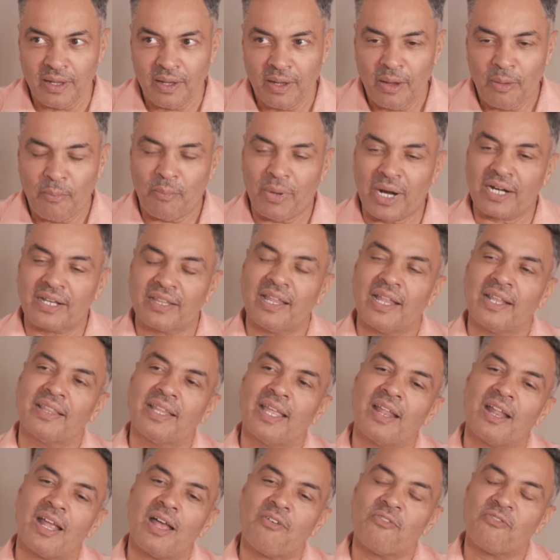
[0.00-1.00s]
But then there
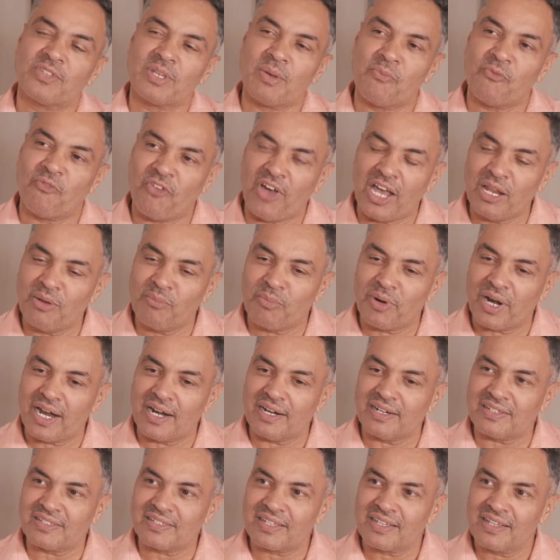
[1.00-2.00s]
are some fine
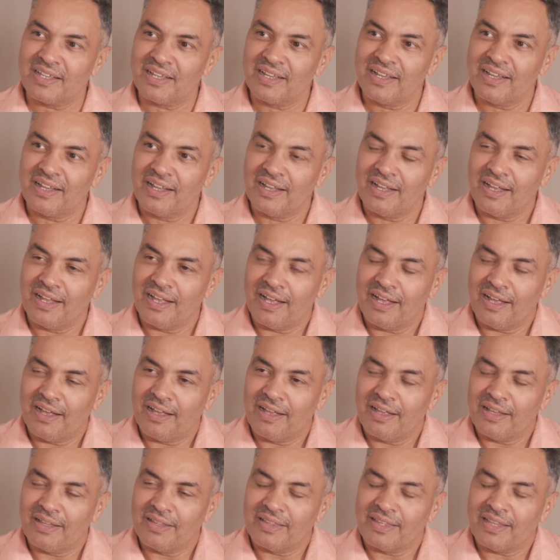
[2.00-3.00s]
brands.
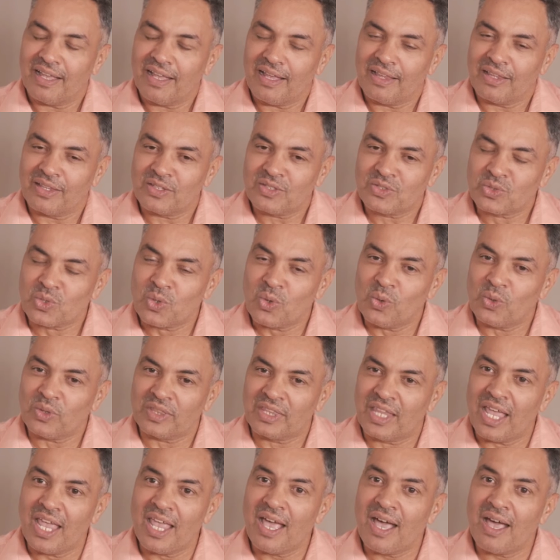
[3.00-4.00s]
So
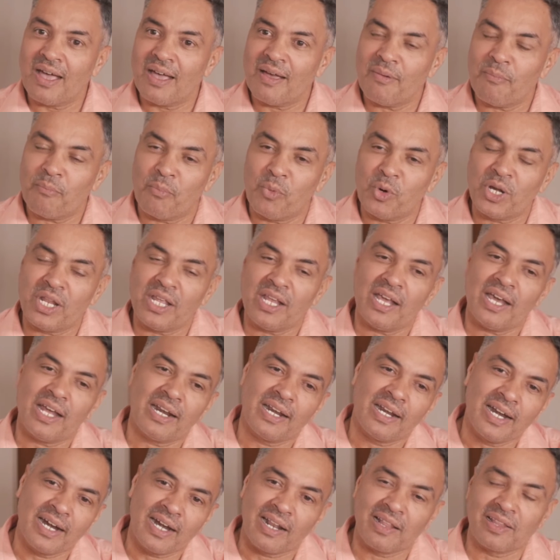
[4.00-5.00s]
they are putting a
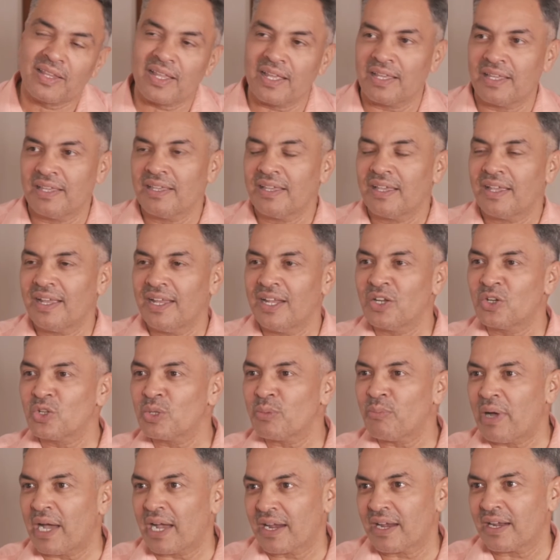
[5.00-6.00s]
little thing into the
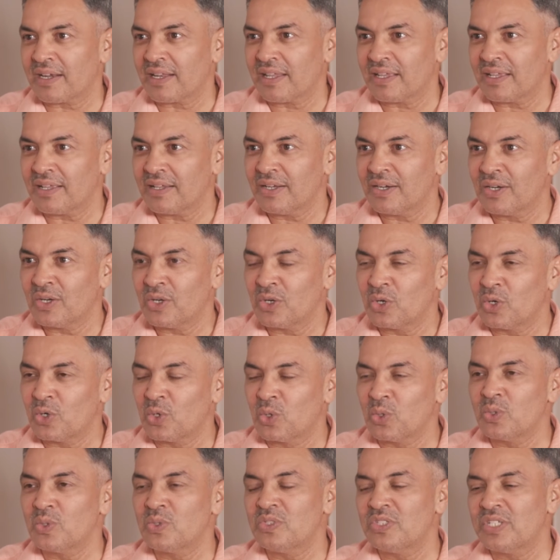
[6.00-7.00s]
market
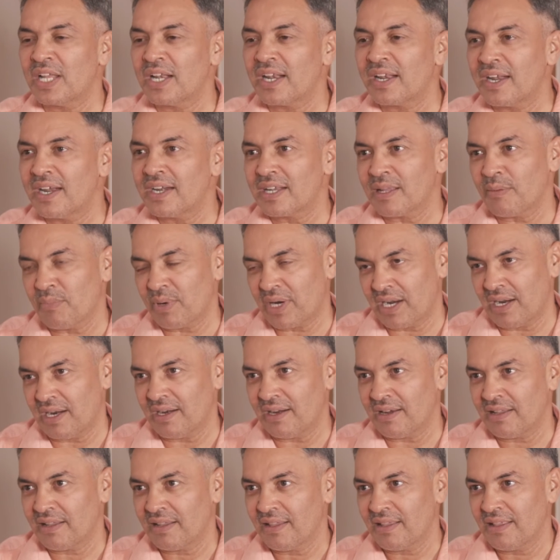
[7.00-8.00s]
to generate a brand.
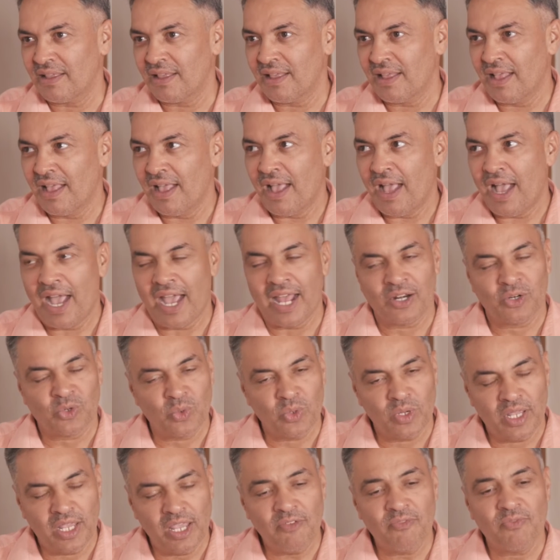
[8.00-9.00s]
And
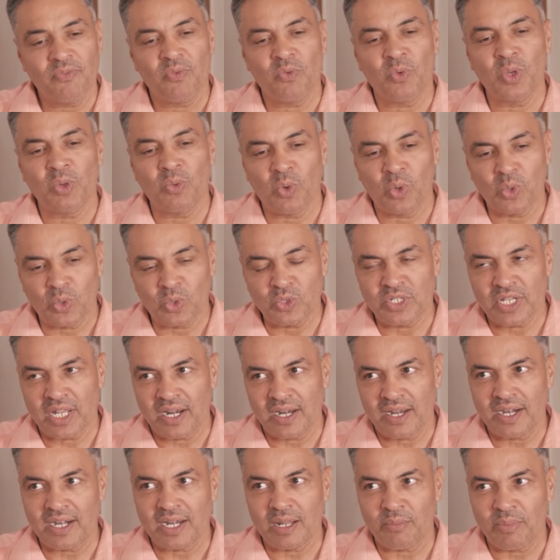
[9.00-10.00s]
if we want to generate
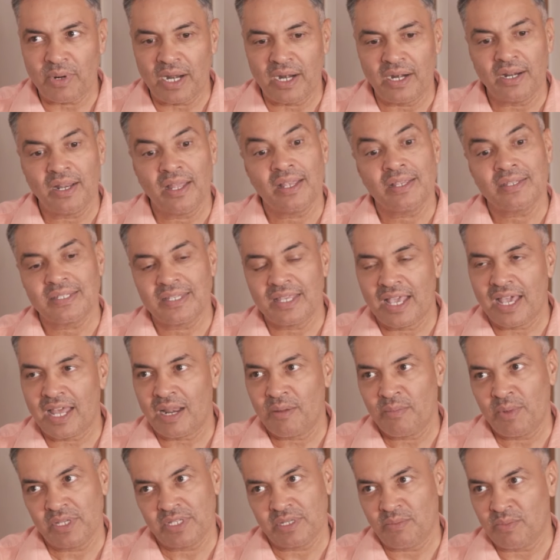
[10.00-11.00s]
a brand, CRM is
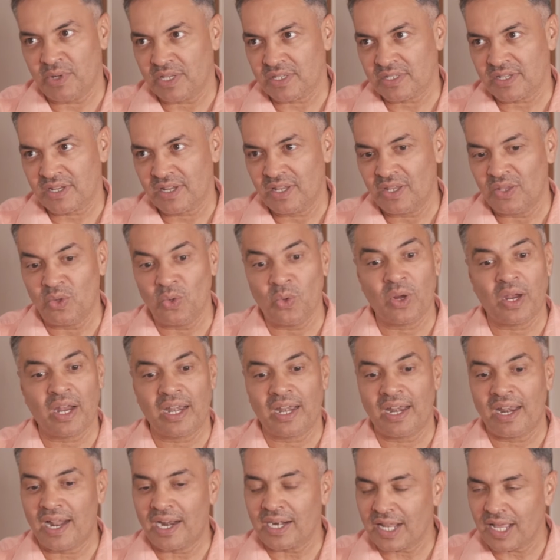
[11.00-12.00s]
a must. You
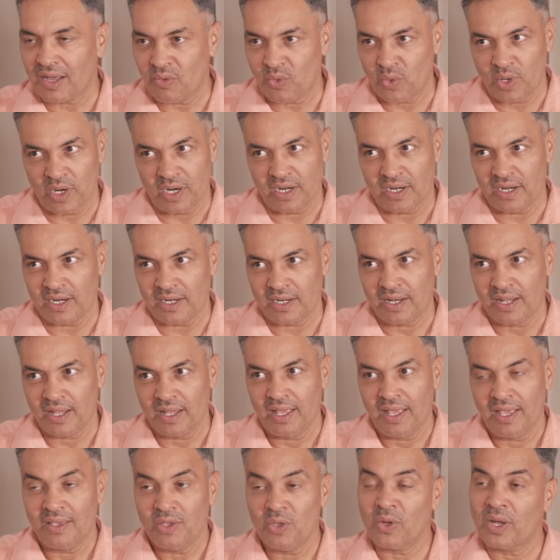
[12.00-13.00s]
cannot avoid it.
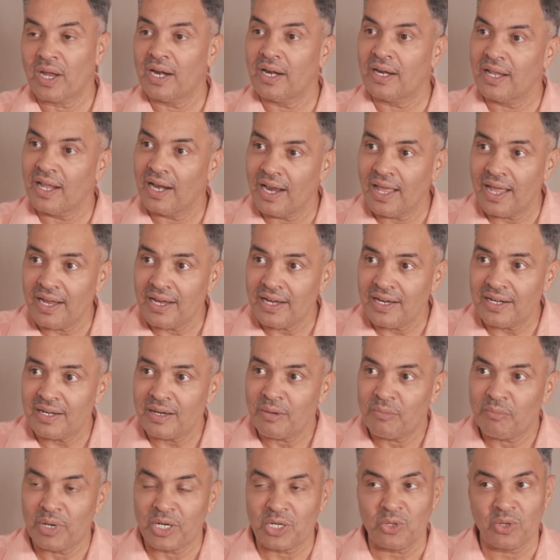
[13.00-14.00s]
You can delay it,
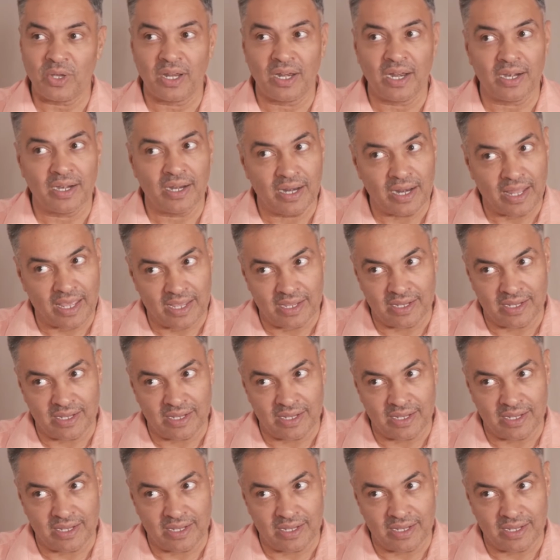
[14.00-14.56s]
but you cannot deny it.